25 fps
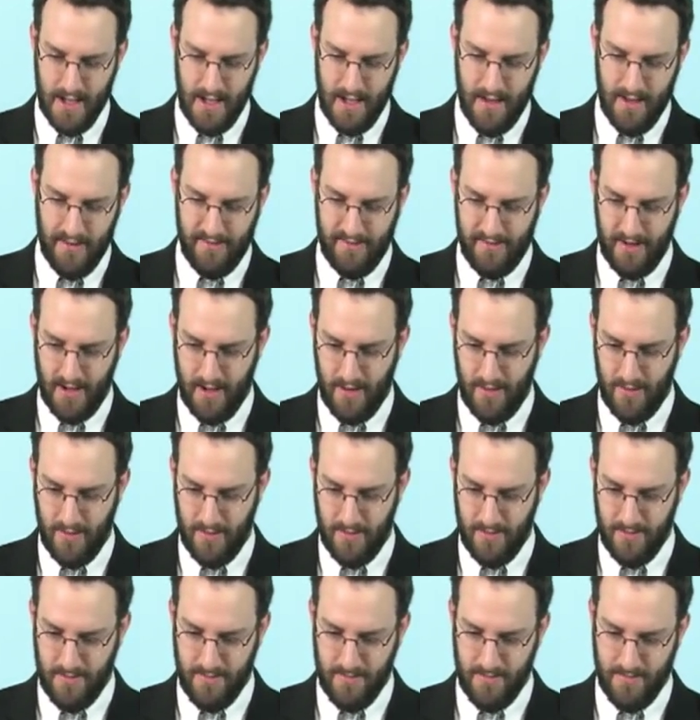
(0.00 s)

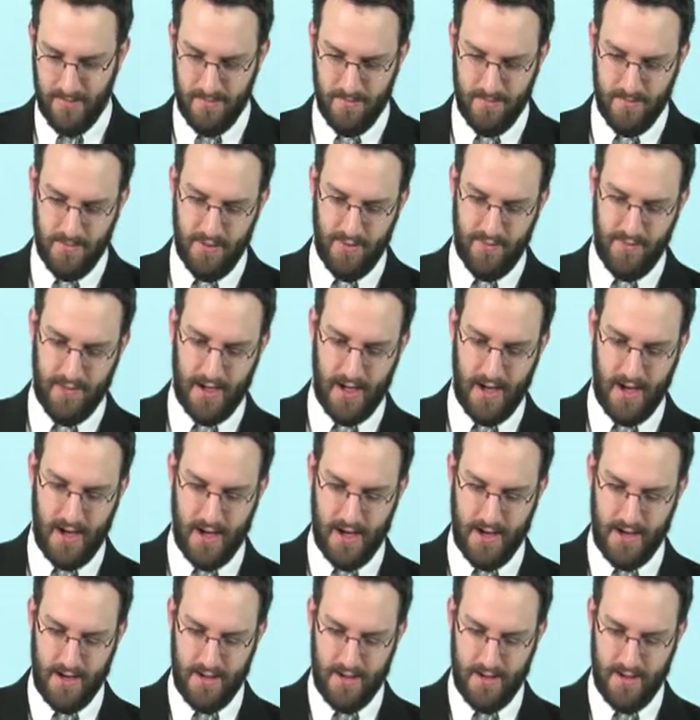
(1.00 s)
So moving
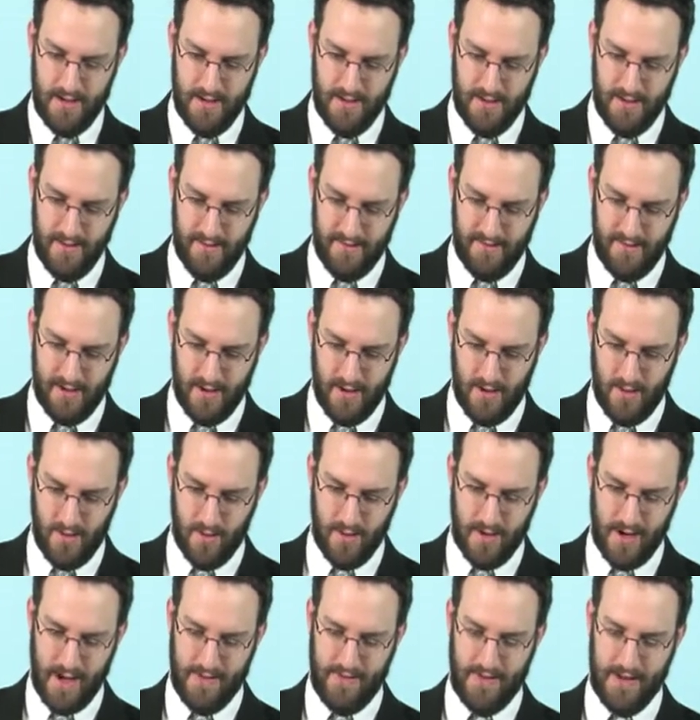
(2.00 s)
on, so
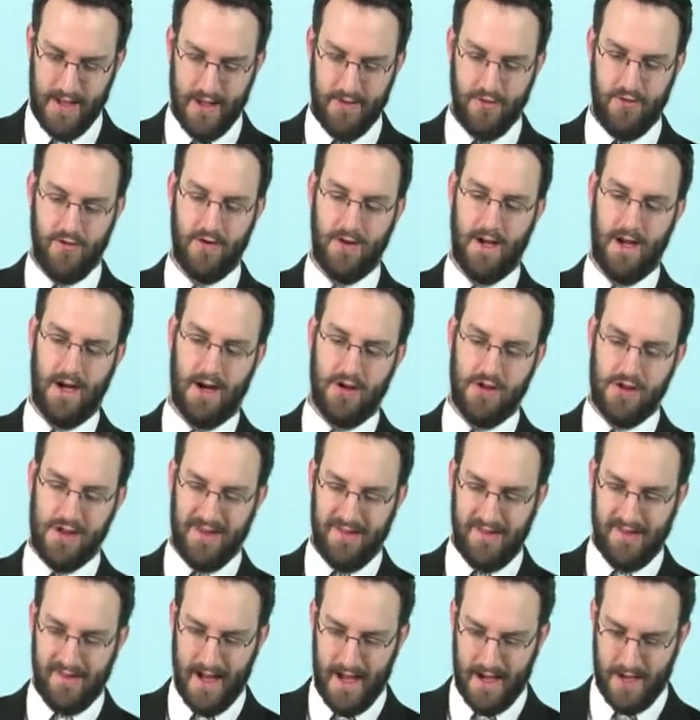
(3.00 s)
we're at the
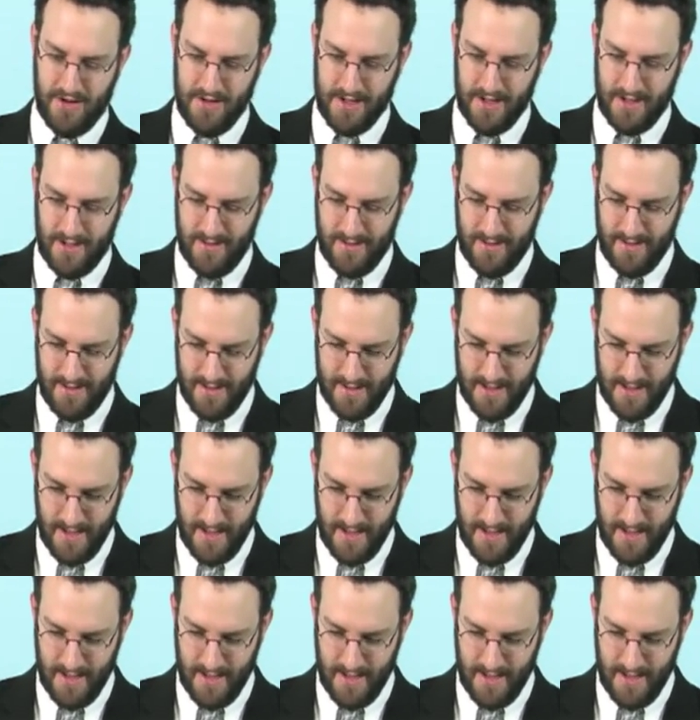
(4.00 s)
introduction section.